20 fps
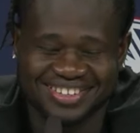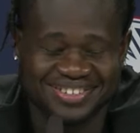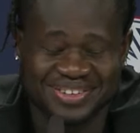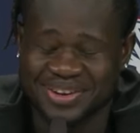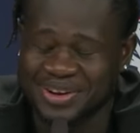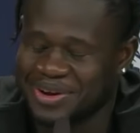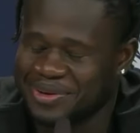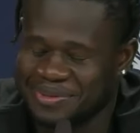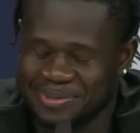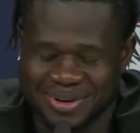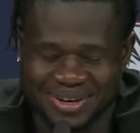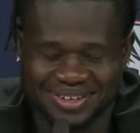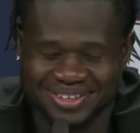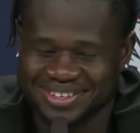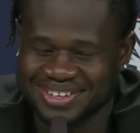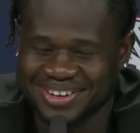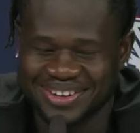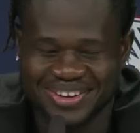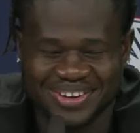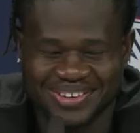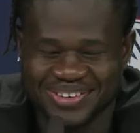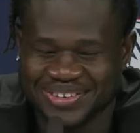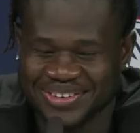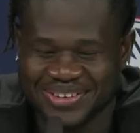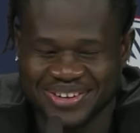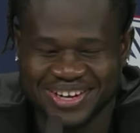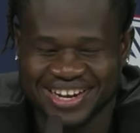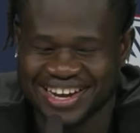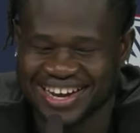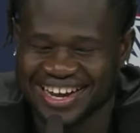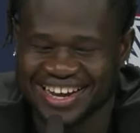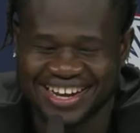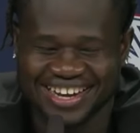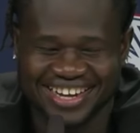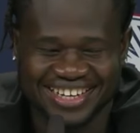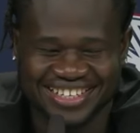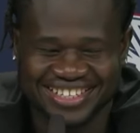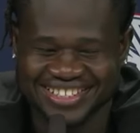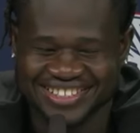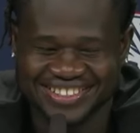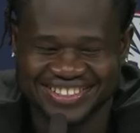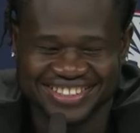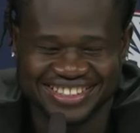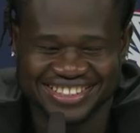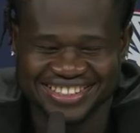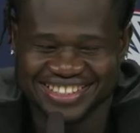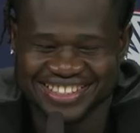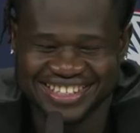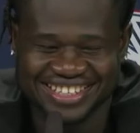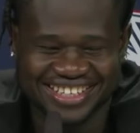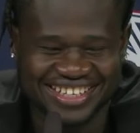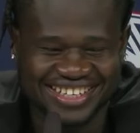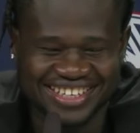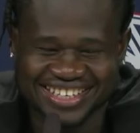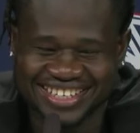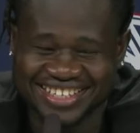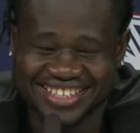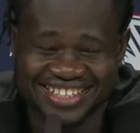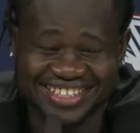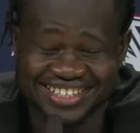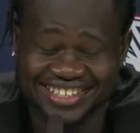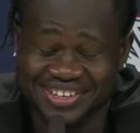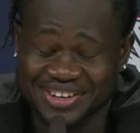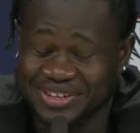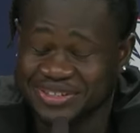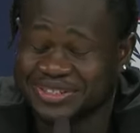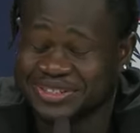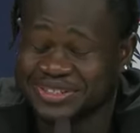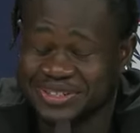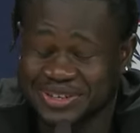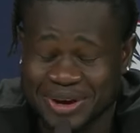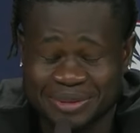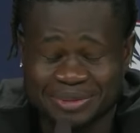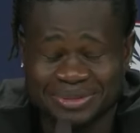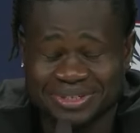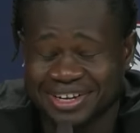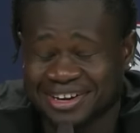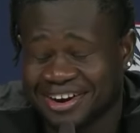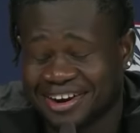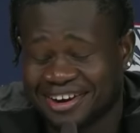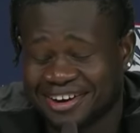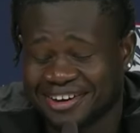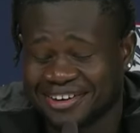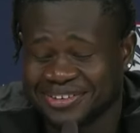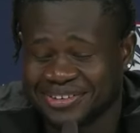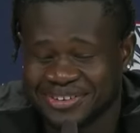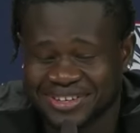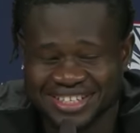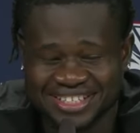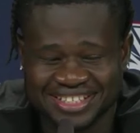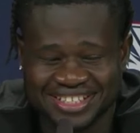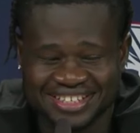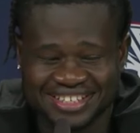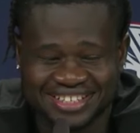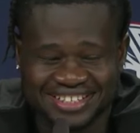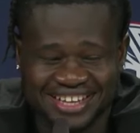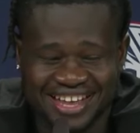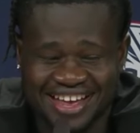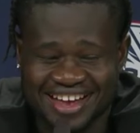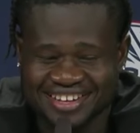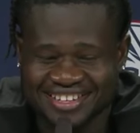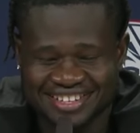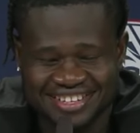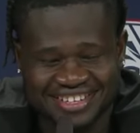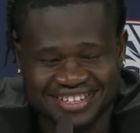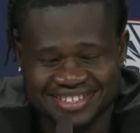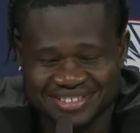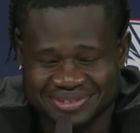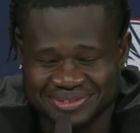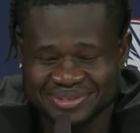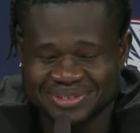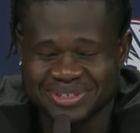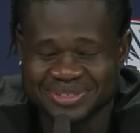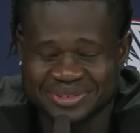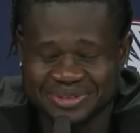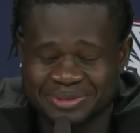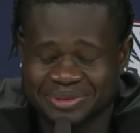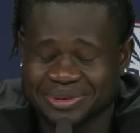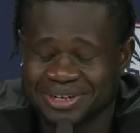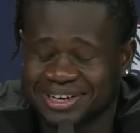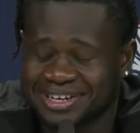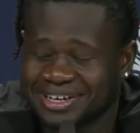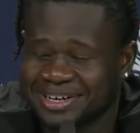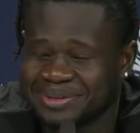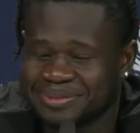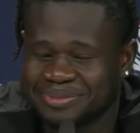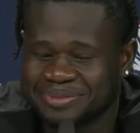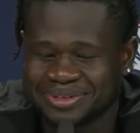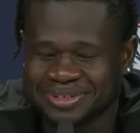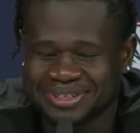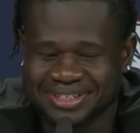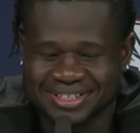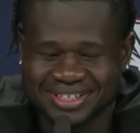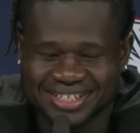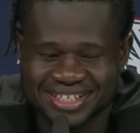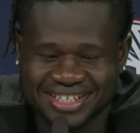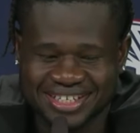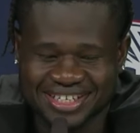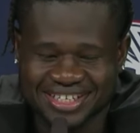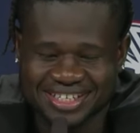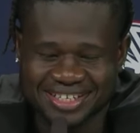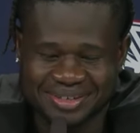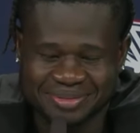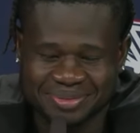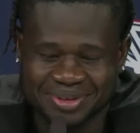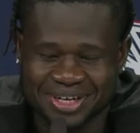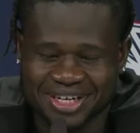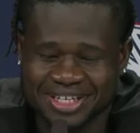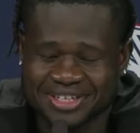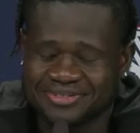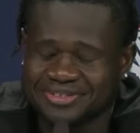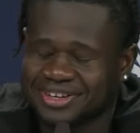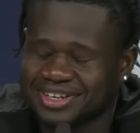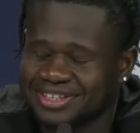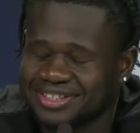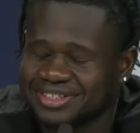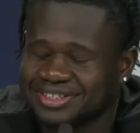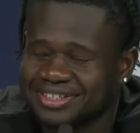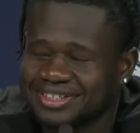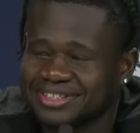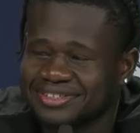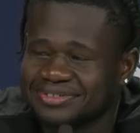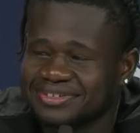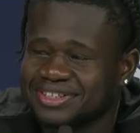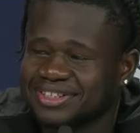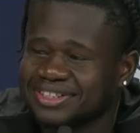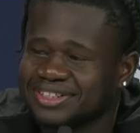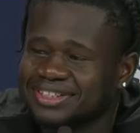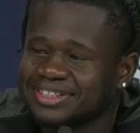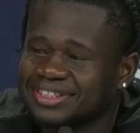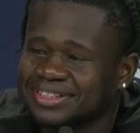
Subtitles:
No, not that high, because those jobs are hard, honestly. Acting is really super hard, but it's fun. It's fun.